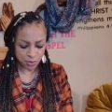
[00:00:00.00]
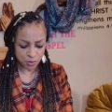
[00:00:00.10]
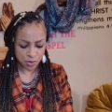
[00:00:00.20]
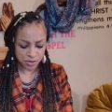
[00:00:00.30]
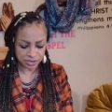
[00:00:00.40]

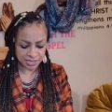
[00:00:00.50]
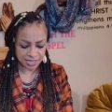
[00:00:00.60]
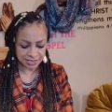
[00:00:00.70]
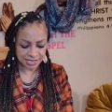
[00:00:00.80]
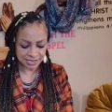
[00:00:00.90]
But when we
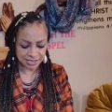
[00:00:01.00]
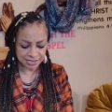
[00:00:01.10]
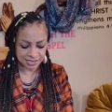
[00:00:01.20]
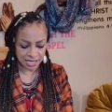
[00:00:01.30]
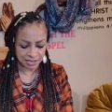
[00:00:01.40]
look at this,
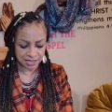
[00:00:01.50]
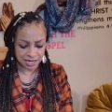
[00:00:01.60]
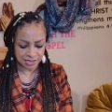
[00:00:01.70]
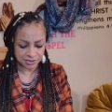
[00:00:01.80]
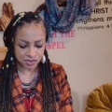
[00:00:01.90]
it's telling
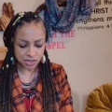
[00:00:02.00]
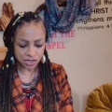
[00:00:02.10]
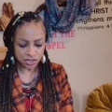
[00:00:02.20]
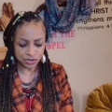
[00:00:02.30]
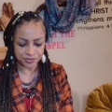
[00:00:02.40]
us
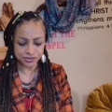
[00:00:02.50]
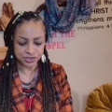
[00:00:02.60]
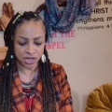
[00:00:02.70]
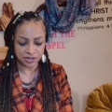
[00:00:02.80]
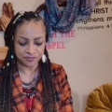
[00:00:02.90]
you're the
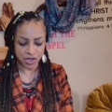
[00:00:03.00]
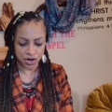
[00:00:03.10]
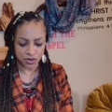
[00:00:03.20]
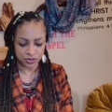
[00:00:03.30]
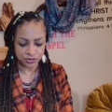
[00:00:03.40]
salt of
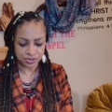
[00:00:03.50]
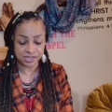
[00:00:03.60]
the earth.